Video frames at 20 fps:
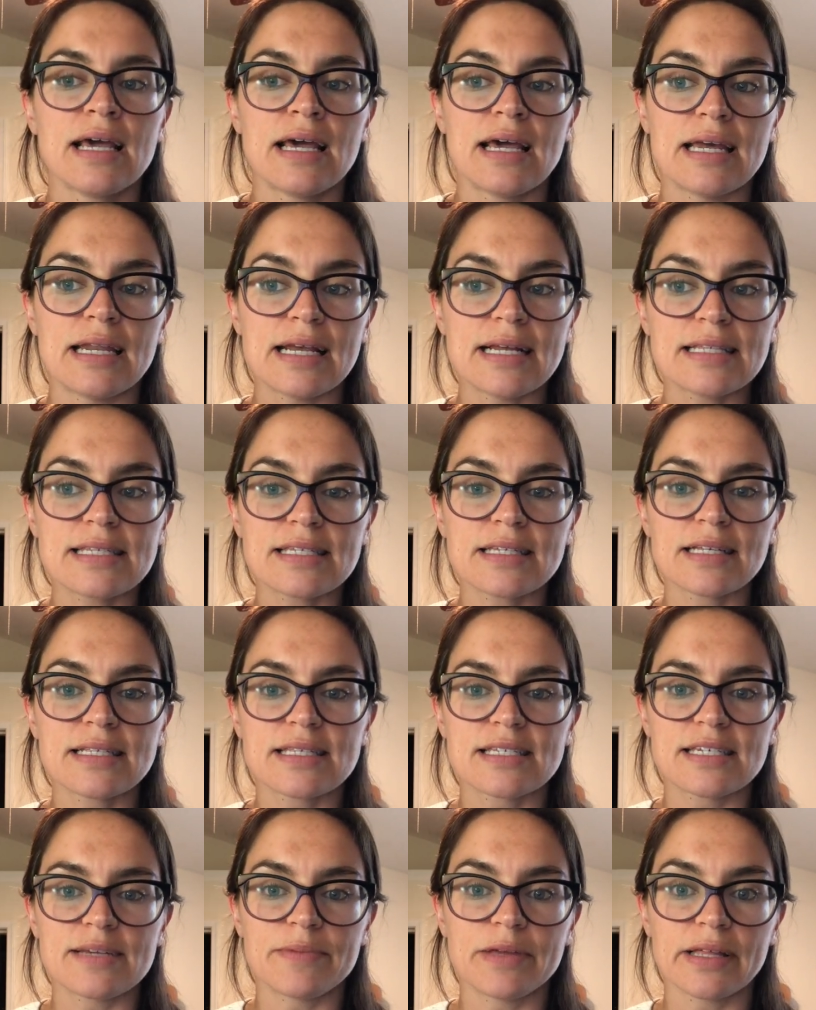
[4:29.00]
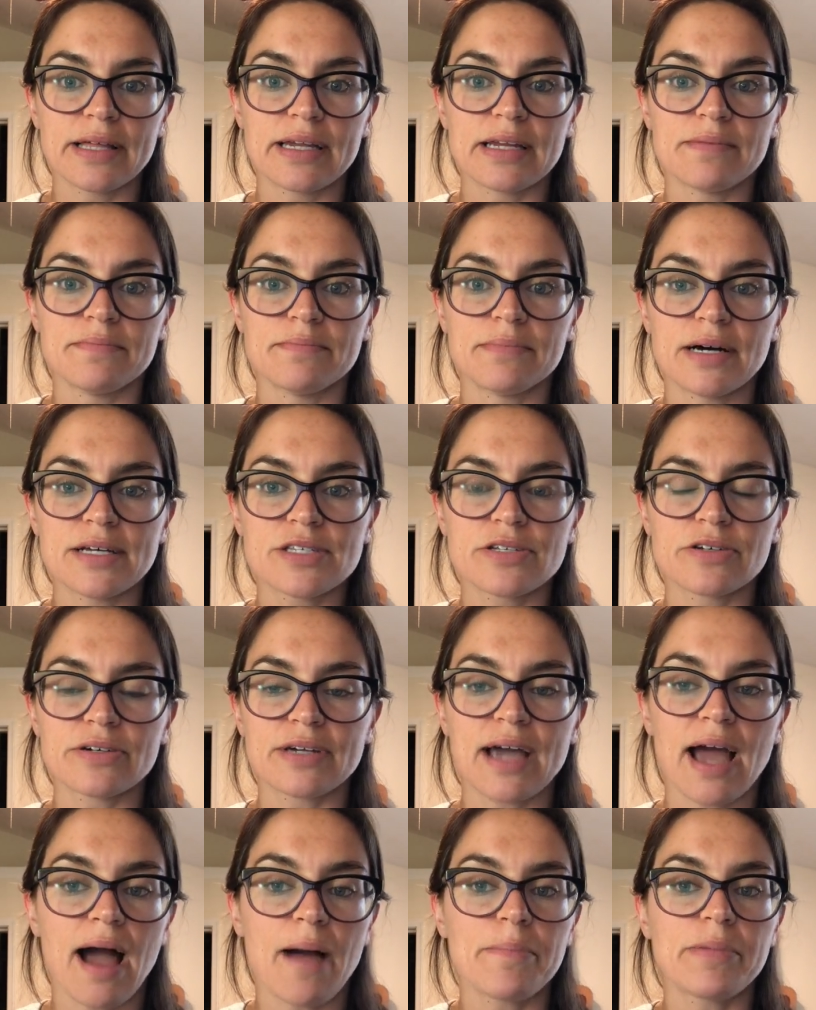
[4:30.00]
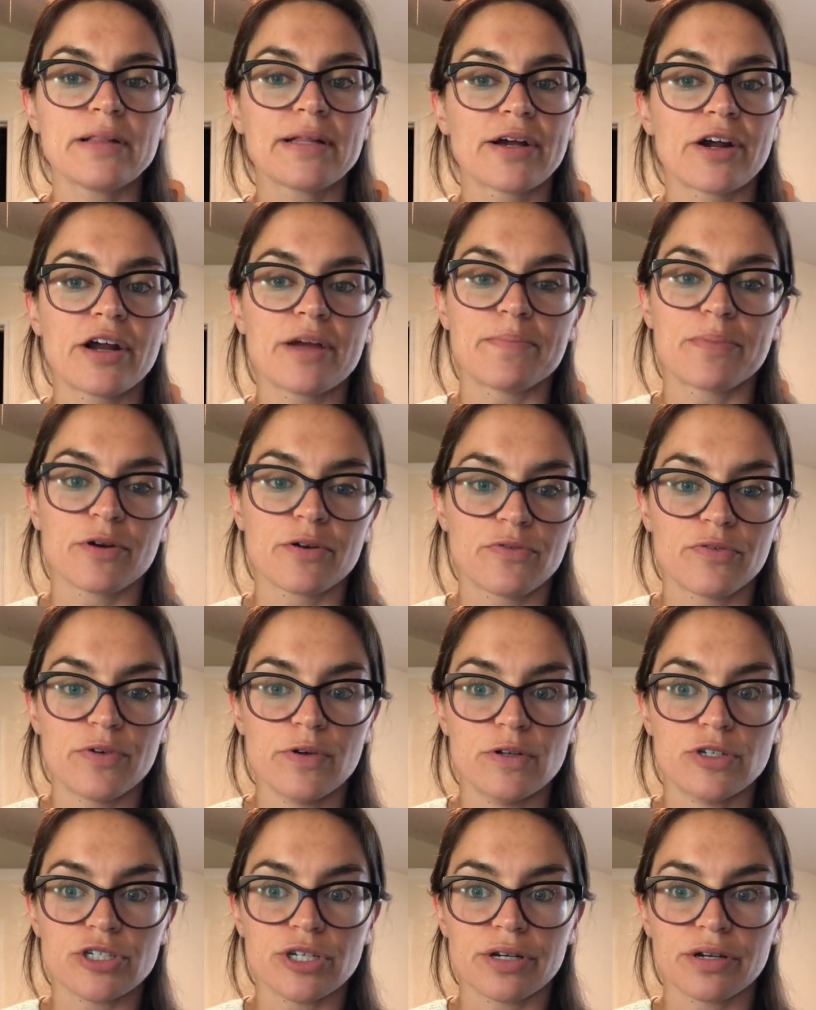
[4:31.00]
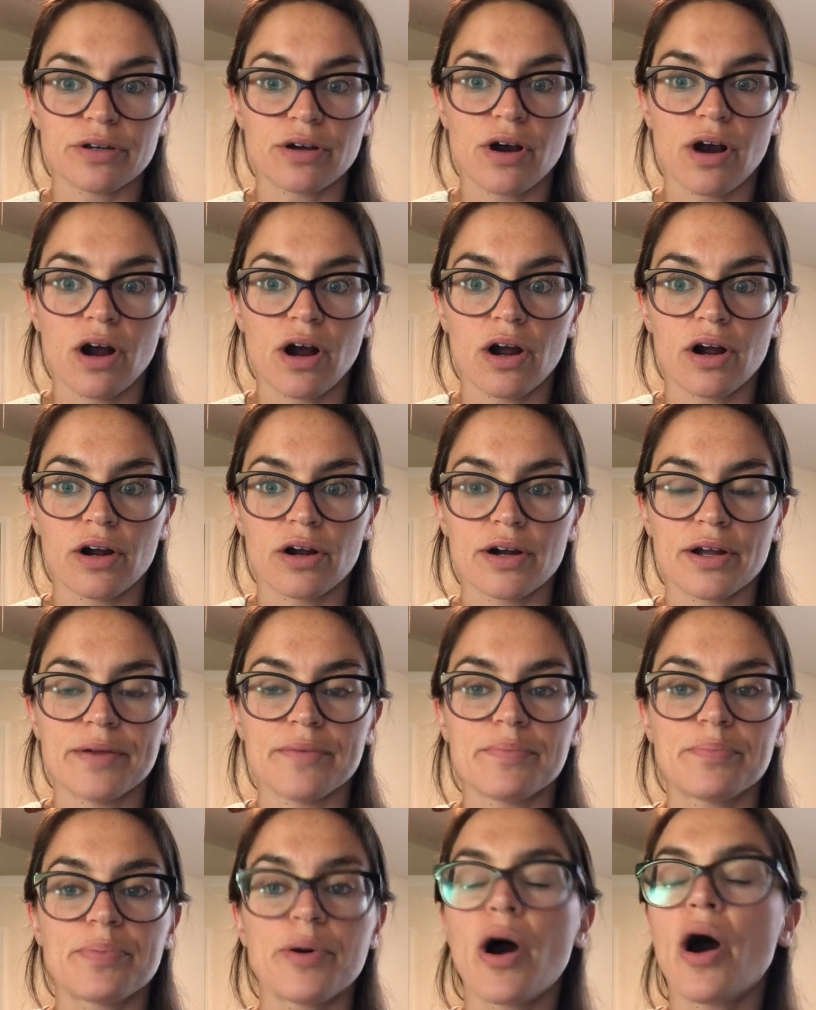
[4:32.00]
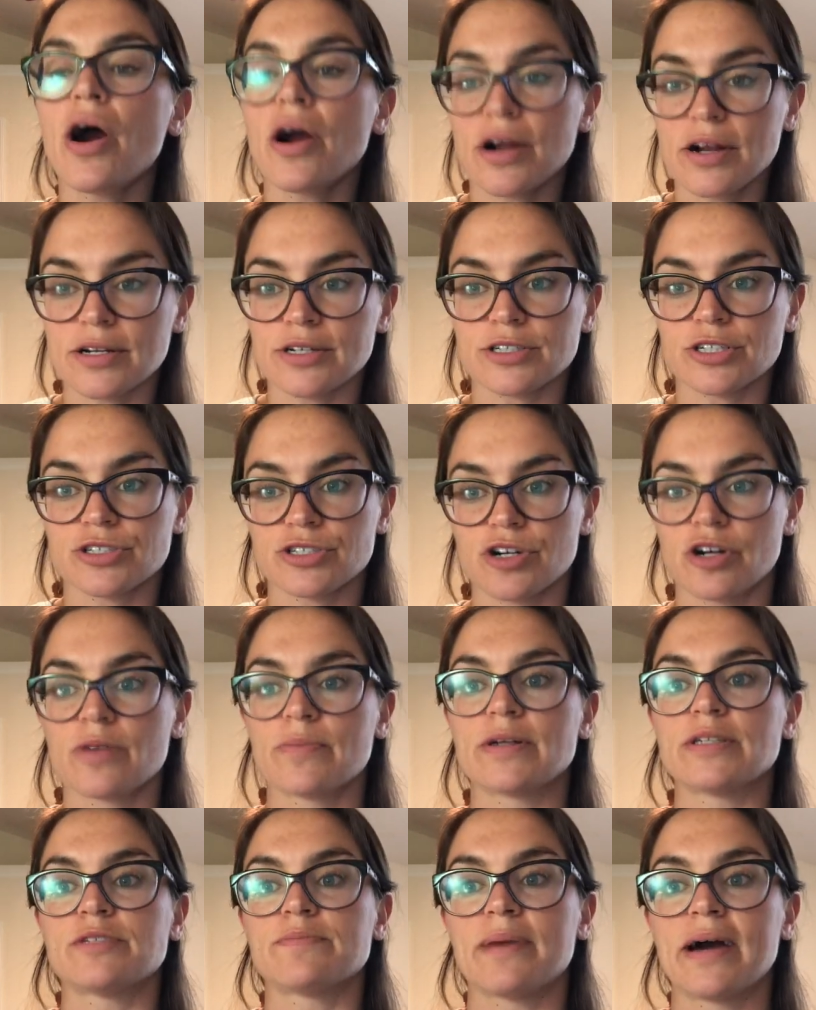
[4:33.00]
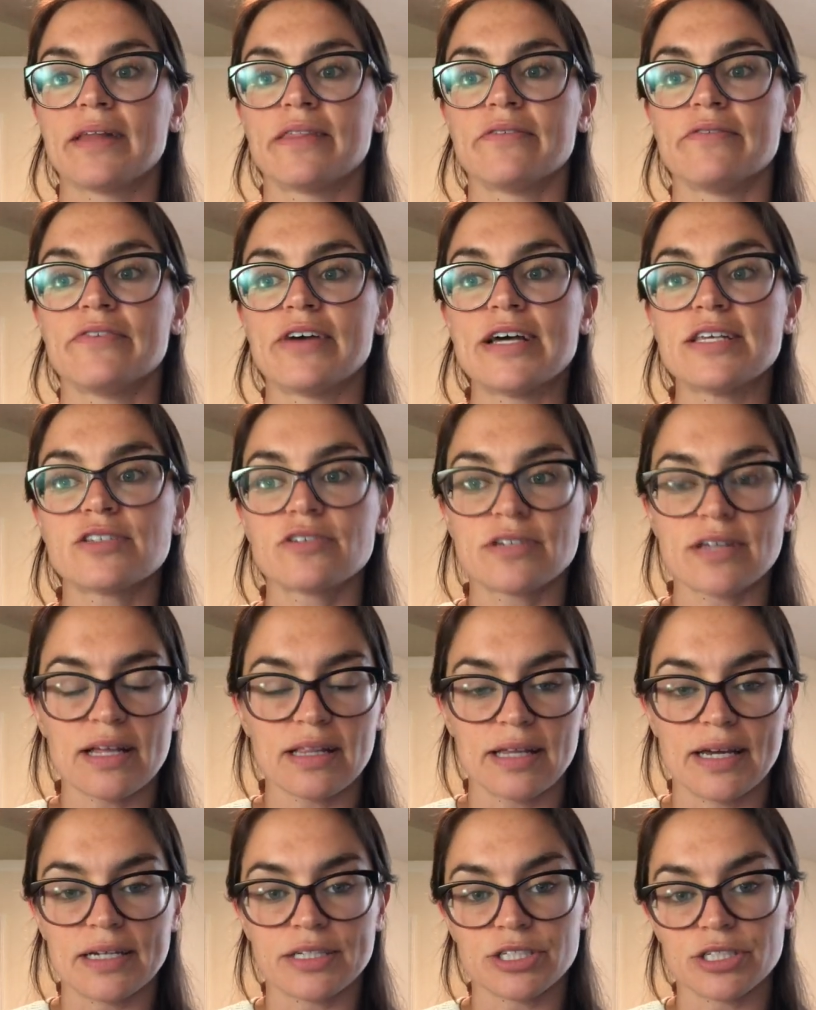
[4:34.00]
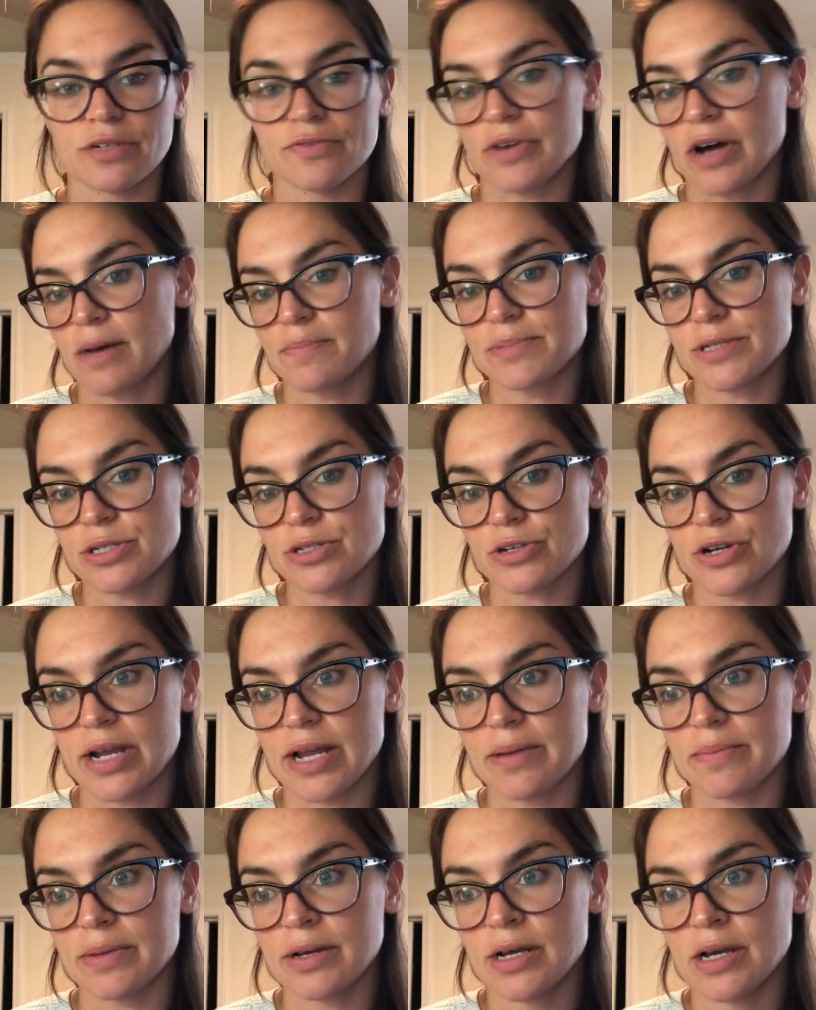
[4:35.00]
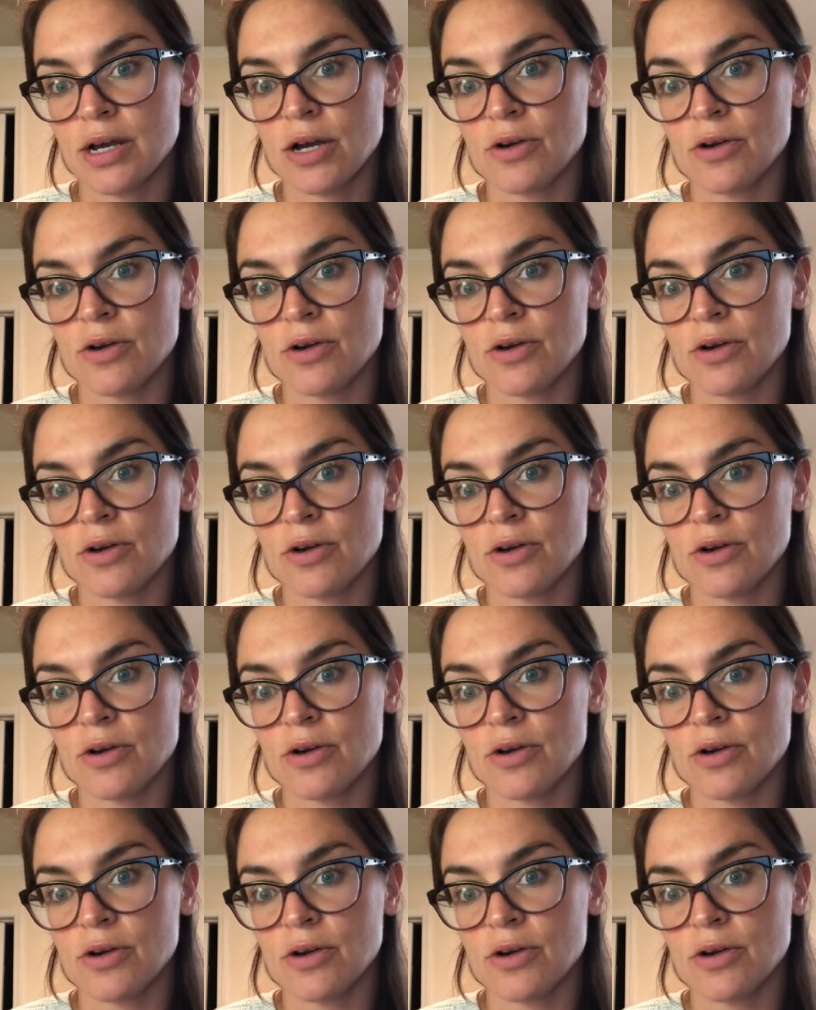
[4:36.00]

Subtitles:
in insulin-stimulated muscle capillary perfusion are in part determined by the vasodilation of upstream